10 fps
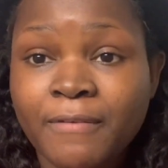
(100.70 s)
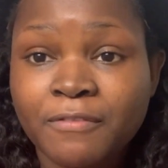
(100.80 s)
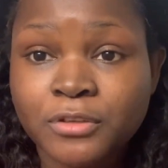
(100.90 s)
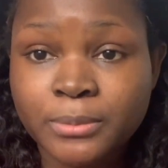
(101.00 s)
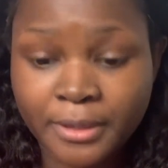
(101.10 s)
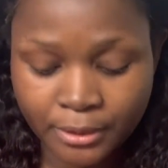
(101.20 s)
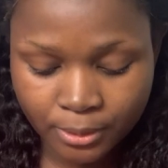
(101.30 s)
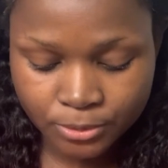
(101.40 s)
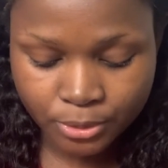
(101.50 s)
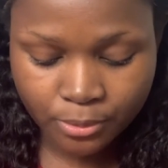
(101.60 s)
for the
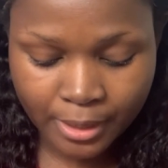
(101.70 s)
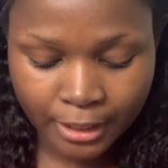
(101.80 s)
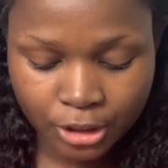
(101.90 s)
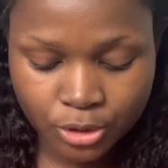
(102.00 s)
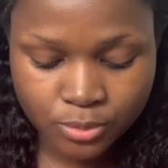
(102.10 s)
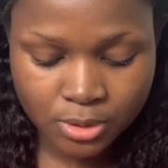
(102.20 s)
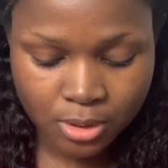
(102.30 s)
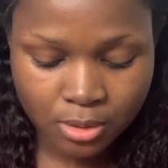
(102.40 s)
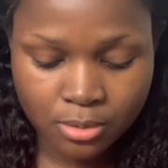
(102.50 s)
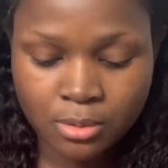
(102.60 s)
makeup. So I use
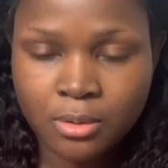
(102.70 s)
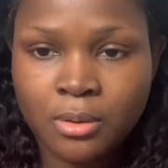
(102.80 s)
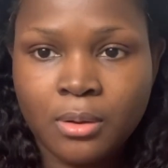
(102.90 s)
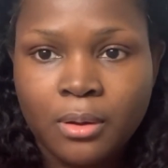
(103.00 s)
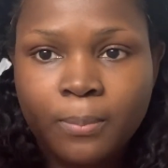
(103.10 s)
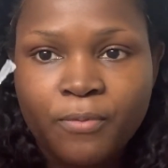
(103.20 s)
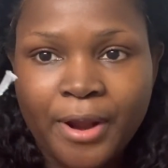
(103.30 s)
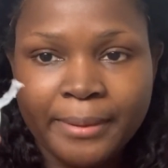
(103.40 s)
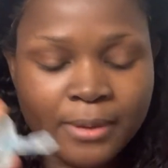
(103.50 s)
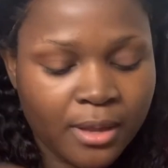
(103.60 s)
a
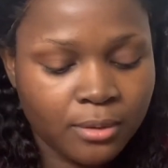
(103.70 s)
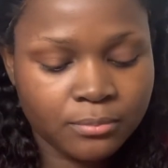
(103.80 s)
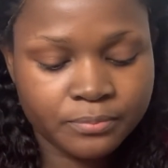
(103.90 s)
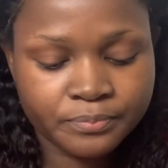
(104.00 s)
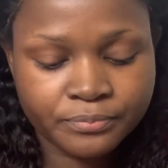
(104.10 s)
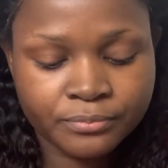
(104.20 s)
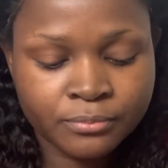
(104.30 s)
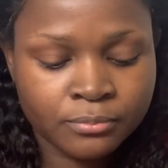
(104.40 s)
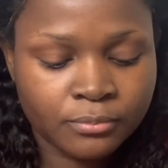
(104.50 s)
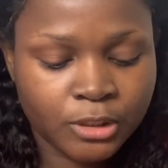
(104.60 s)
primer.
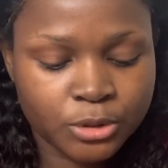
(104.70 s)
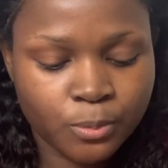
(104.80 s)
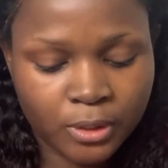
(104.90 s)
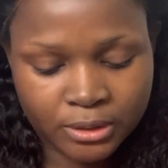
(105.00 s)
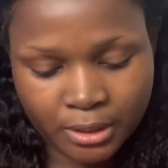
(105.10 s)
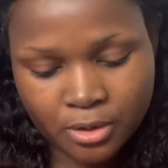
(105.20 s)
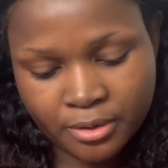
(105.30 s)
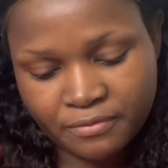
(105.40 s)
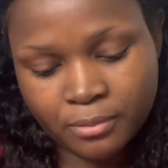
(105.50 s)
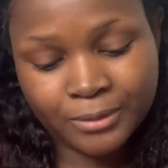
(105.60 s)
This one I got
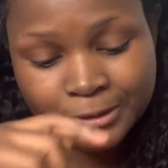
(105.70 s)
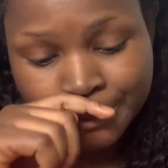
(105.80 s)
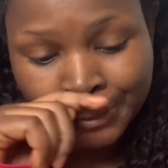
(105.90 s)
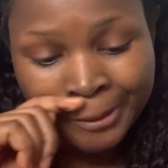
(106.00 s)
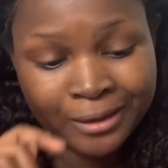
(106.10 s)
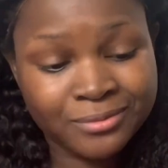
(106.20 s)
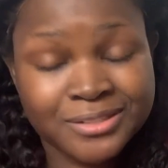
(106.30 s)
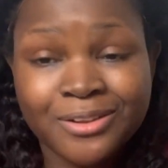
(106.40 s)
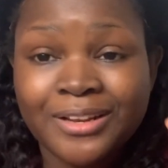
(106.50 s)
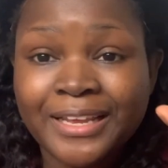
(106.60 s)
it from Nigeria. It's
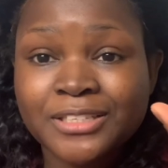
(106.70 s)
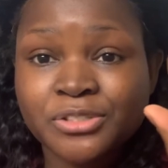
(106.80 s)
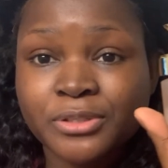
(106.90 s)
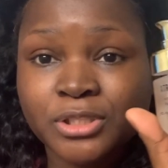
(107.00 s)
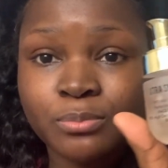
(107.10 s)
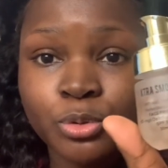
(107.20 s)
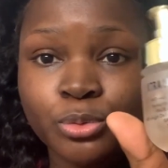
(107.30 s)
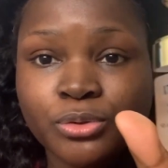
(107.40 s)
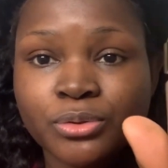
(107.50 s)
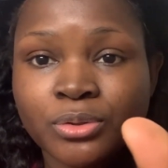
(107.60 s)
called Extra
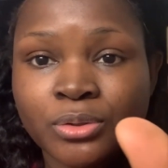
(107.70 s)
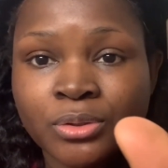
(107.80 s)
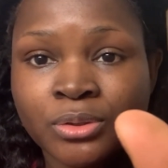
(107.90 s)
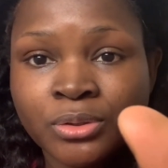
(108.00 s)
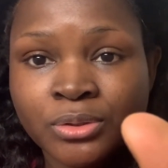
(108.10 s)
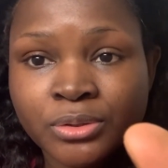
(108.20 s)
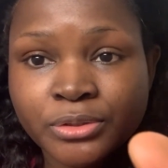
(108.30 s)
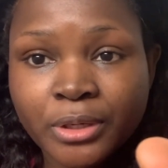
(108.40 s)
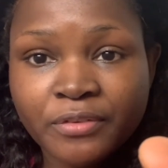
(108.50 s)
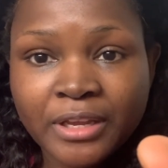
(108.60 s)
Smooth. I don't
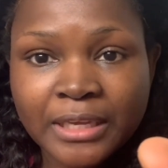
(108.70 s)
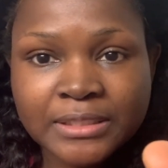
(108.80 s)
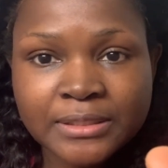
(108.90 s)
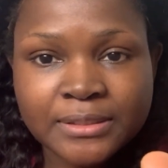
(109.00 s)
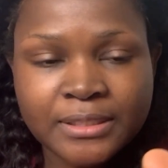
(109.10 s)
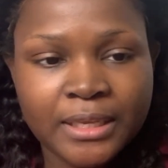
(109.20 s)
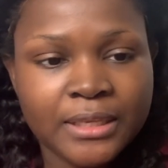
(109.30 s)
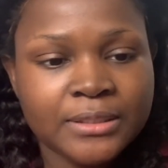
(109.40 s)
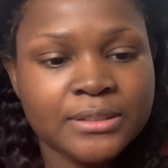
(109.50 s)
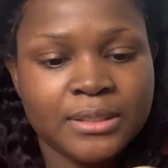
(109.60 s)
know if you guys can see
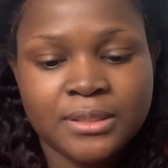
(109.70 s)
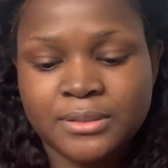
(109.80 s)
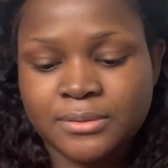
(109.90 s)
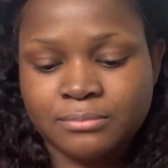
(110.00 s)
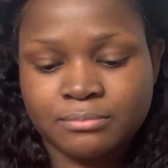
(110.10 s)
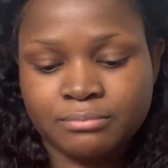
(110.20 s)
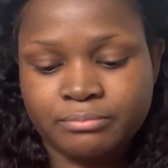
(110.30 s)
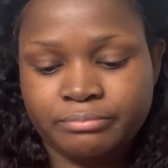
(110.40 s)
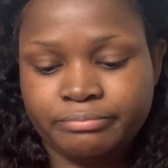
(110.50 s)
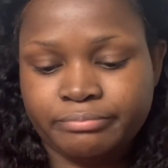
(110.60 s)
it, and
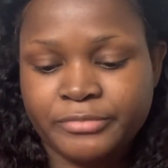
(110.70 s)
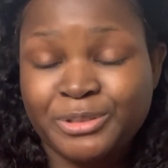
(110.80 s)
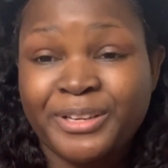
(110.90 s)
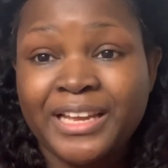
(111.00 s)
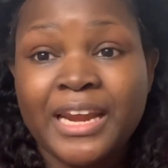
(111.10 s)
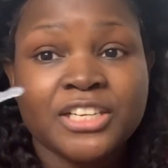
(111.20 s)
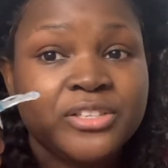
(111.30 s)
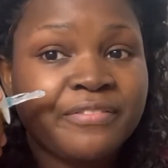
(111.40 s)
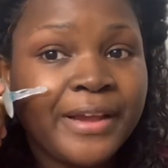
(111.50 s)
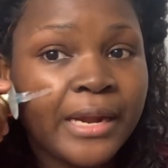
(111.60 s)
the way you can
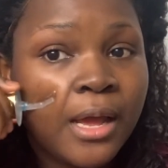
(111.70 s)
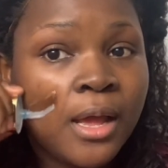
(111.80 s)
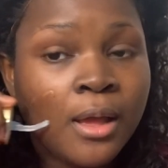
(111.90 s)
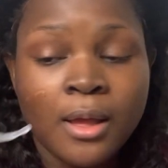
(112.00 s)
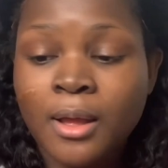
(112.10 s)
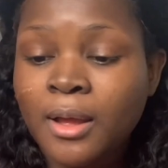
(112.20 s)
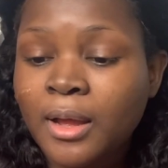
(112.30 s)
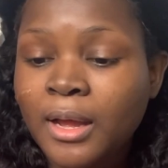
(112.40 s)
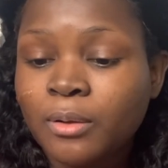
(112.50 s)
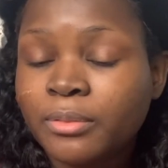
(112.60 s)
actually find
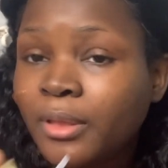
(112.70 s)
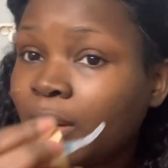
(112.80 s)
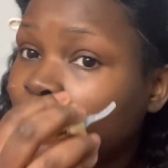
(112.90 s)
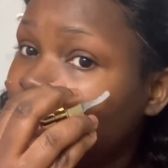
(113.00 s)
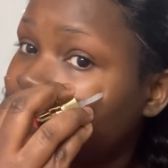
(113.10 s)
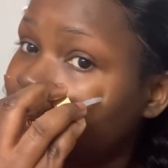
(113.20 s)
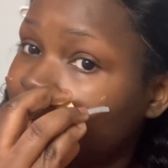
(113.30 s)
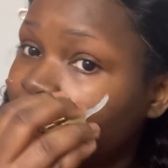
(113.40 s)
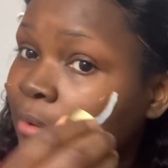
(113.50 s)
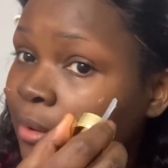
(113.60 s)
out there.
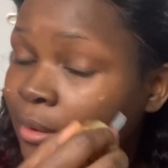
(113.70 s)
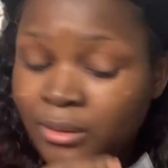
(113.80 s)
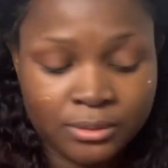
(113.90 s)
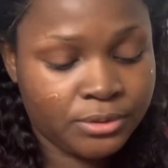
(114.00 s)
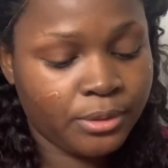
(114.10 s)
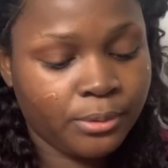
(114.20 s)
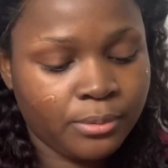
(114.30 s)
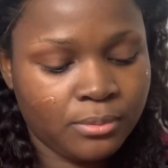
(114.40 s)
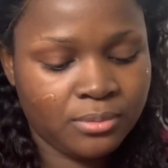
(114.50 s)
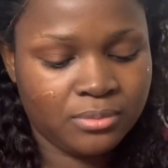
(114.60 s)
So
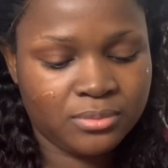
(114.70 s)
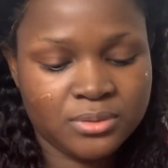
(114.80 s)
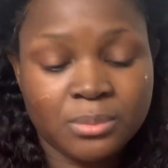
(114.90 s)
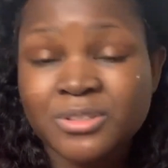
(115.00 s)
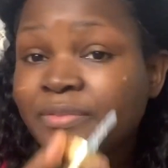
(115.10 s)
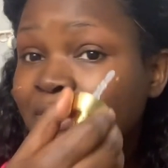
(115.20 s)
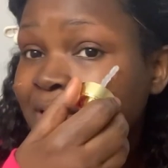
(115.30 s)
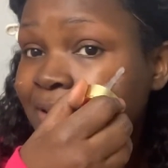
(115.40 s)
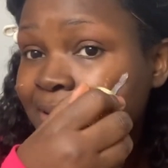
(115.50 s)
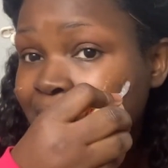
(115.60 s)
I'm almost finished.